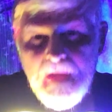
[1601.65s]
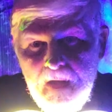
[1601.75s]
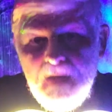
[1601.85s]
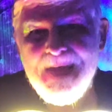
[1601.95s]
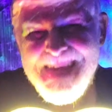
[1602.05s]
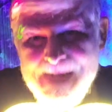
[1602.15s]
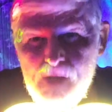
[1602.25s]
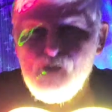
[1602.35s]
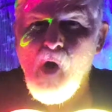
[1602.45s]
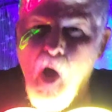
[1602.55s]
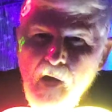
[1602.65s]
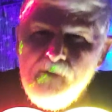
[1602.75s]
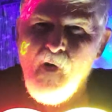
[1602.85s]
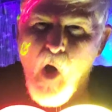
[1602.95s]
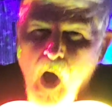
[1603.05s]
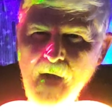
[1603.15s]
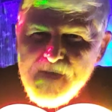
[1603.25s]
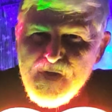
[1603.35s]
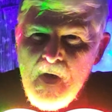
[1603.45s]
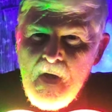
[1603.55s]
in each of
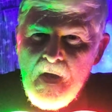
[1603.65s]
us